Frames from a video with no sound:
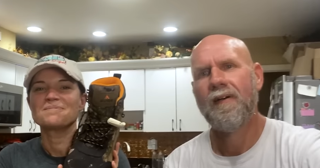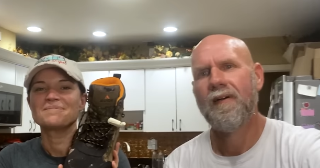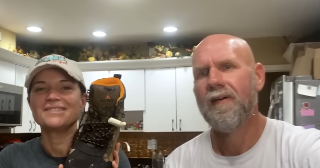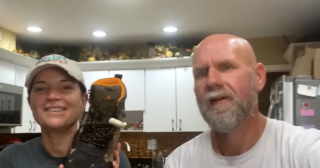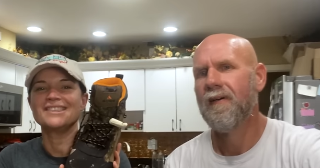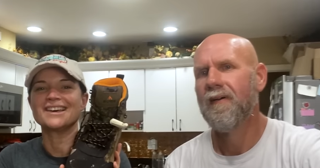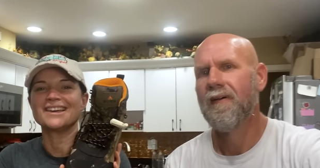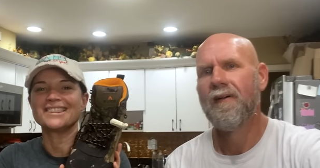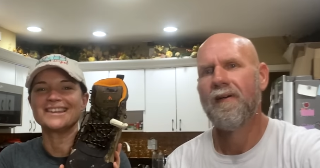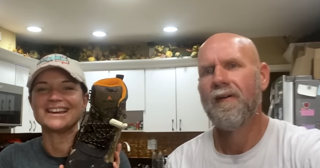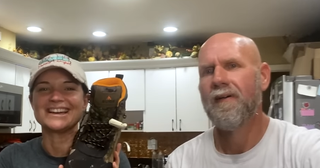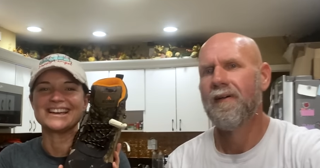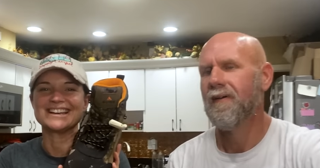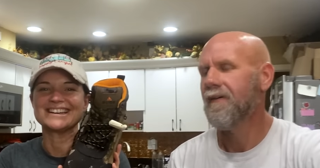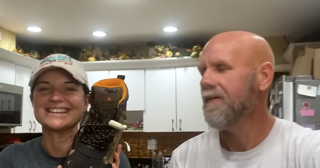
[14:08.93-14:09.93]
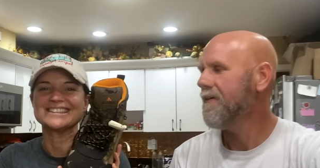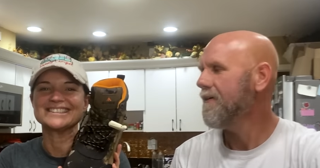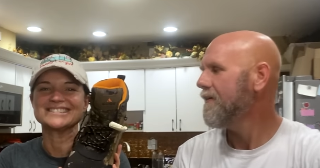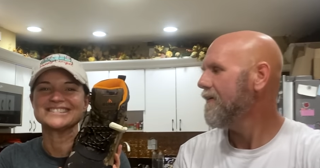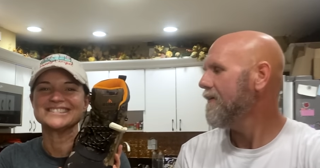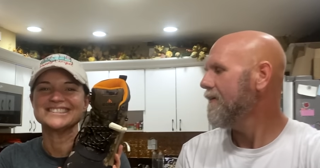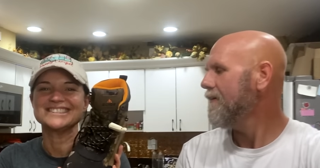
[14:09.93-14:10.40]
Speaker 1: The thing.
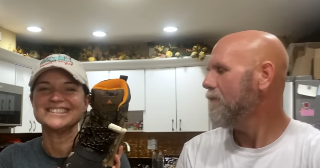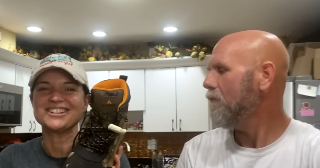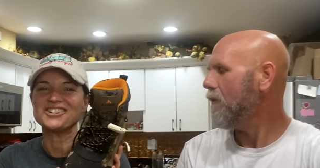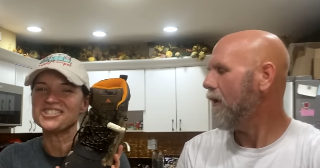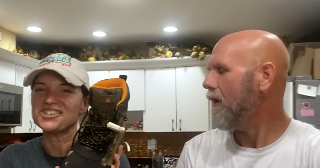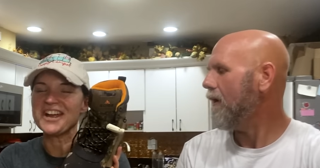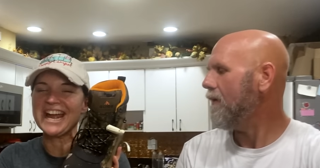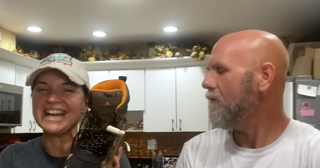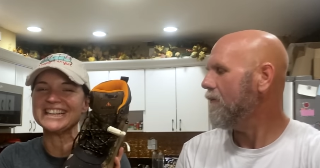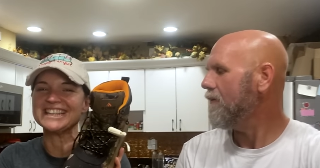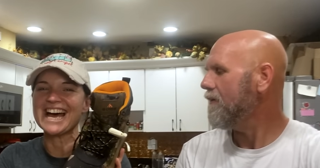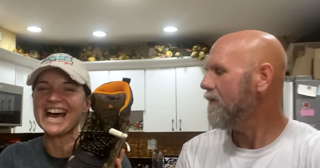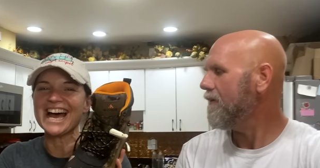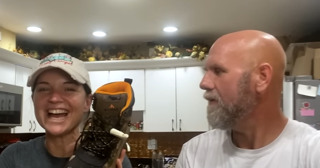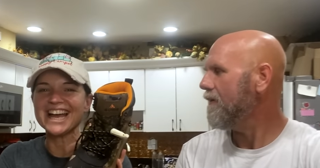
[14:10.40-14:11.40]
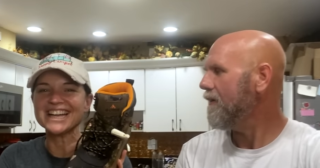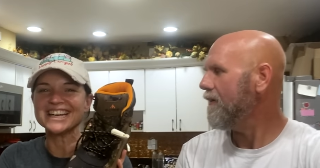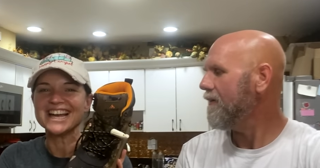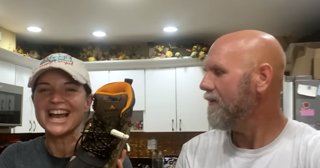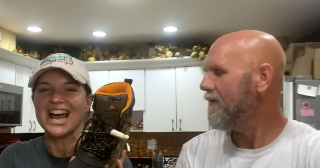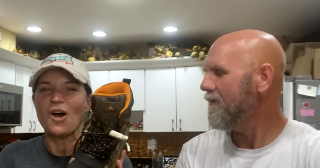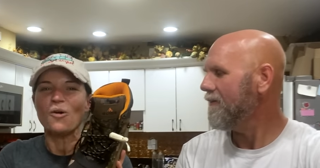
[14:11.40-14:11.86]
Don't you hate that?
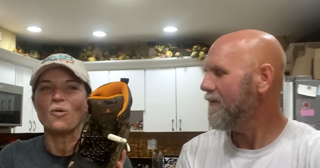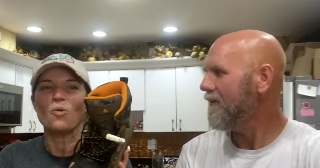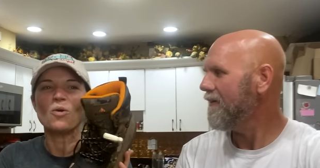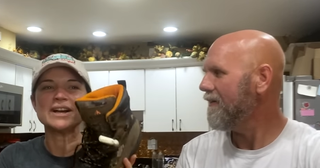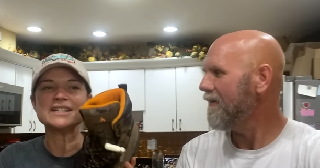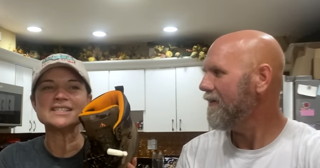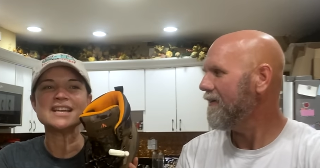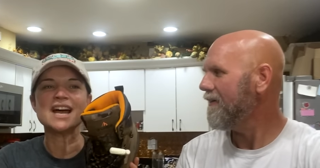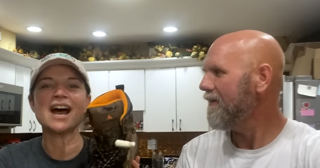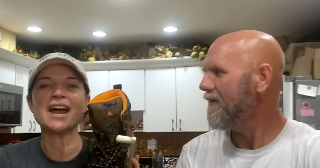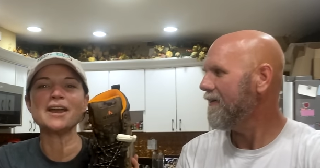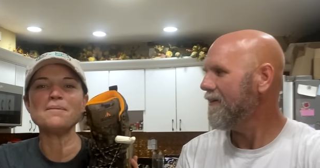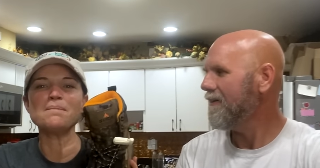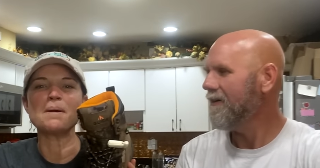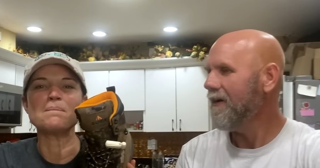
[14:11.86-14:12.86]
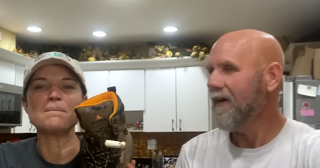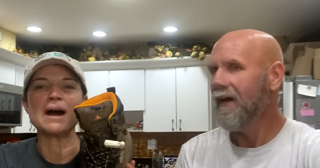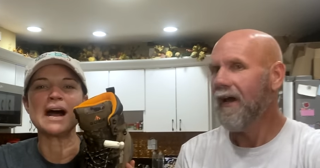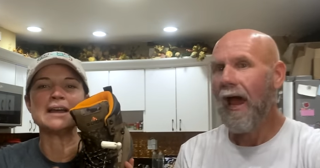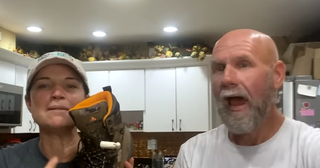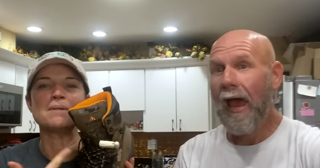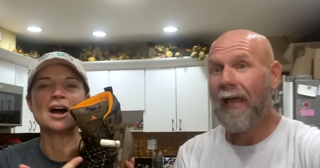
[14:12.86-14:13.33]
One time,
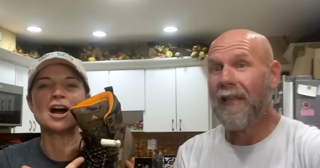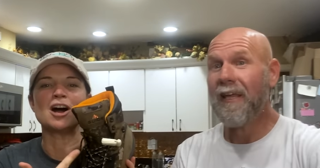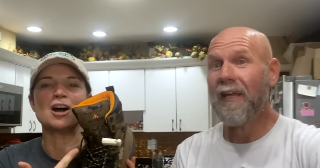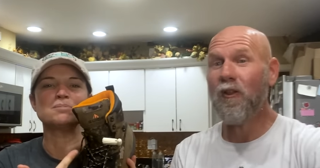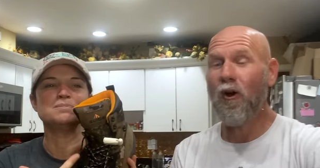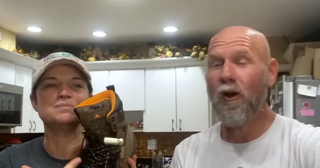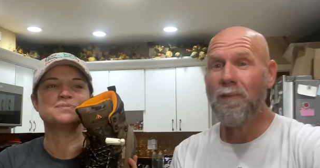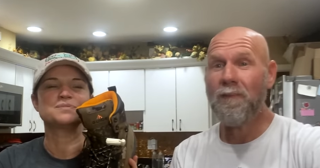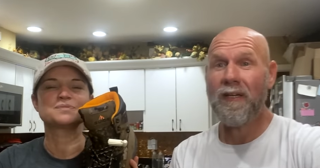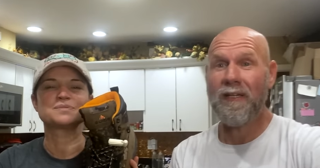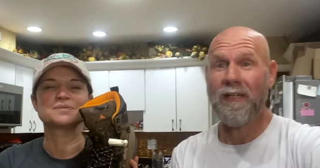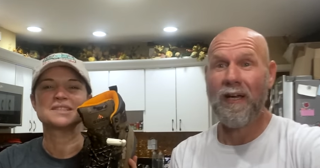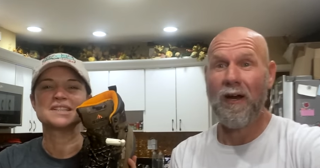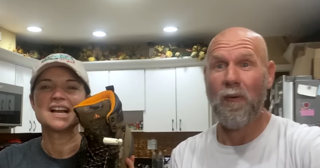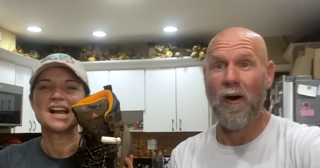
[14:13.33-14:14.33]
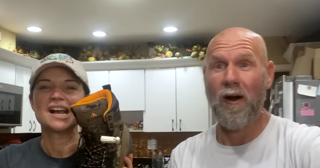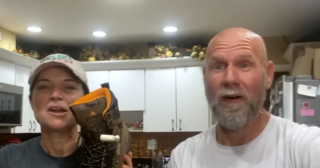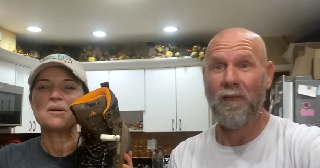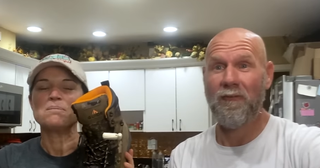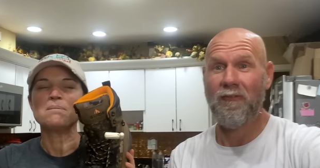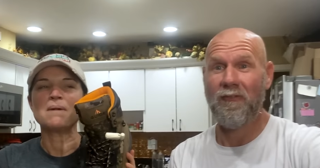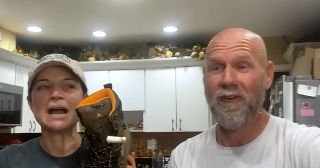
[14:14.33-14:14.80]
my
Speaker 2: mom... And the alarm didn't go
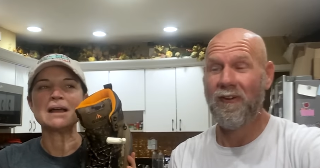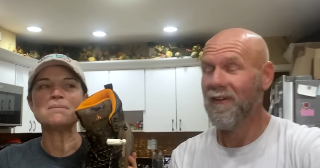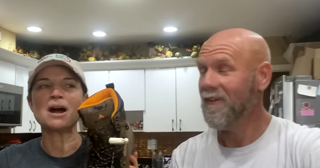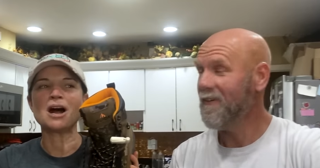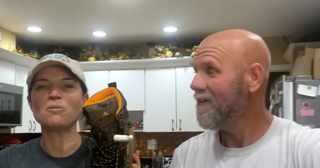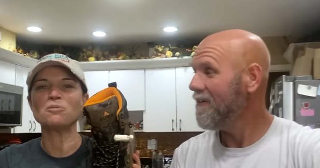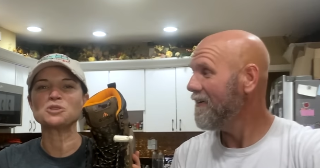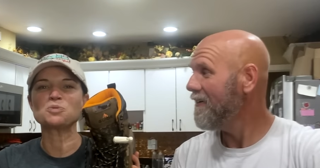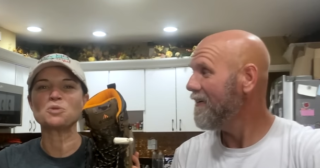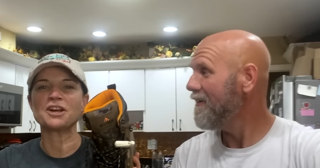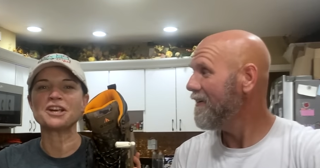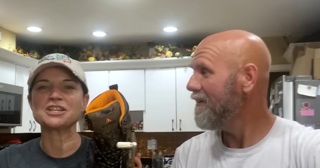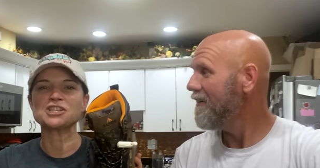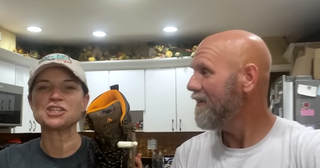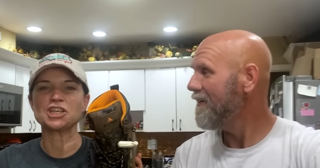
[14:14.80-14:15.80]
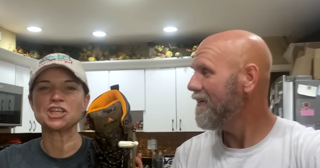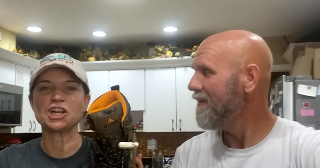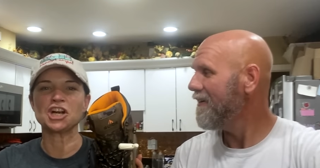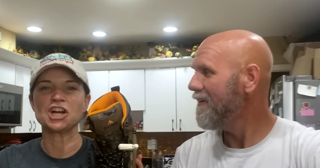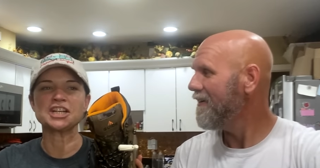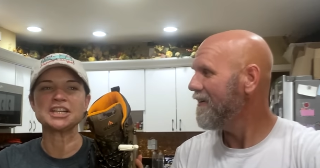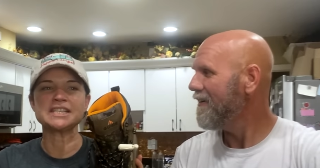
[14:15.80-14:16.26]
off.
Speaker 1: My mom was wearing a
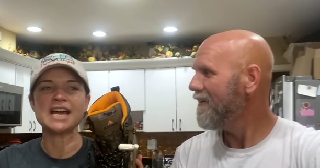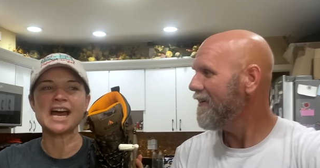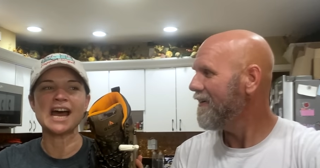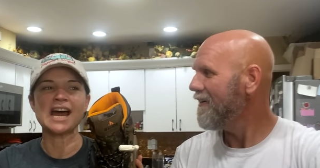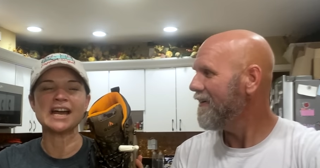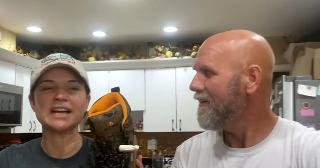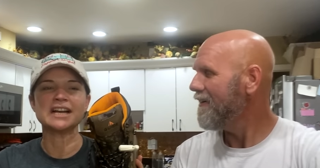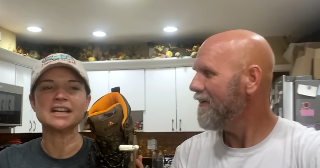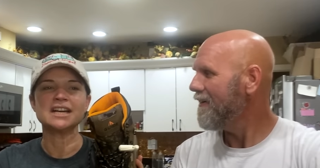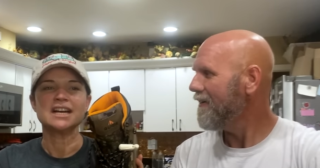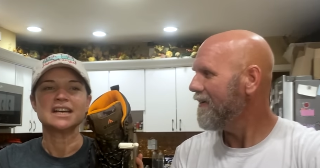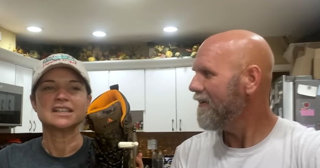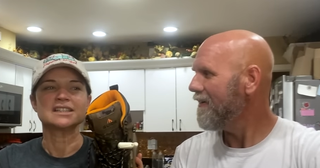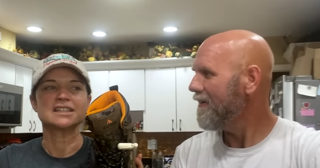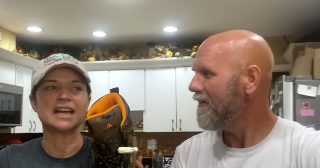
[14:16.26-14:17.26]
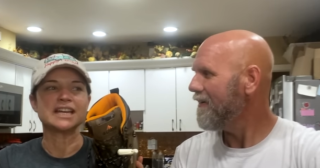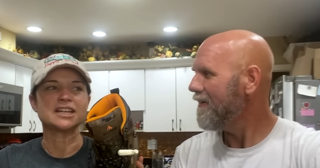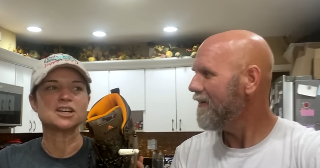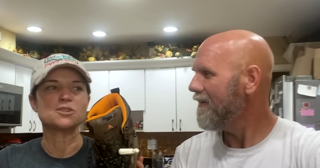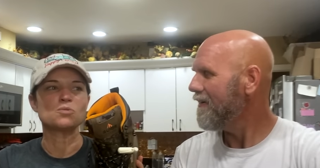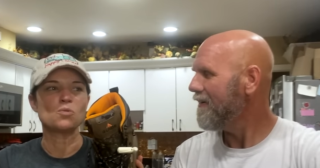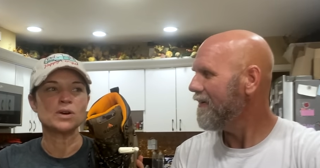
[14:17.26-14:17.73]
security tag. Like,
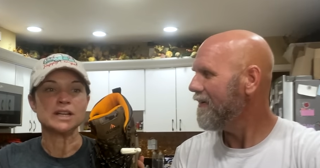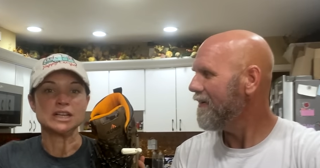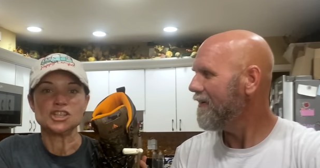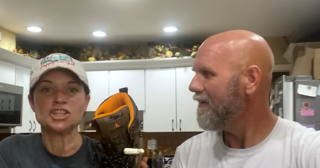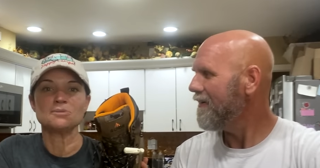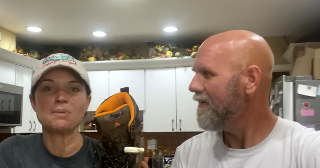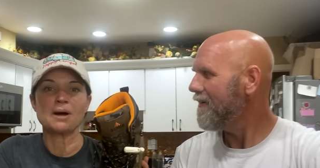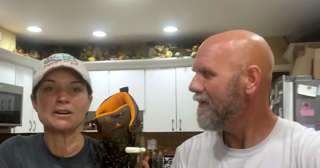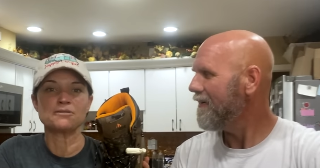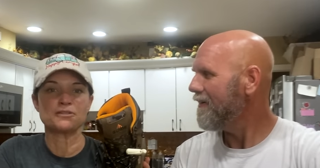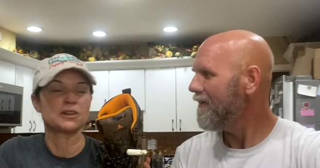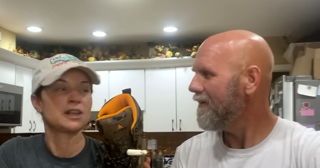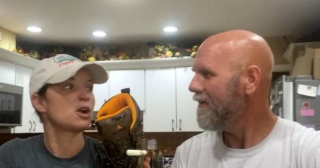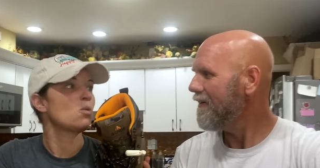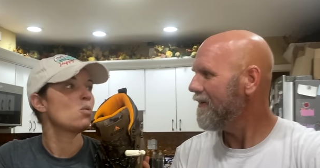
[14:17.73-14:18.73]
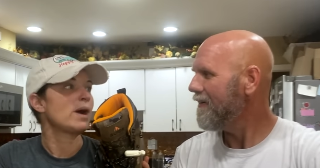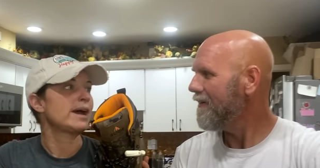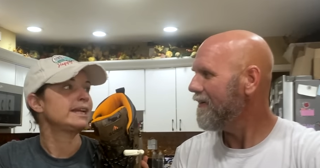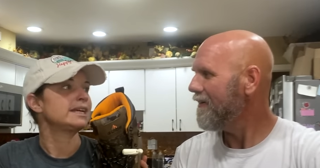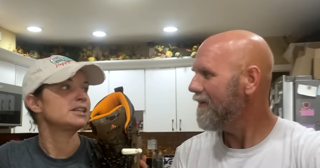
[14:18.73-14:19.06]
she bought it for, like, a wedding.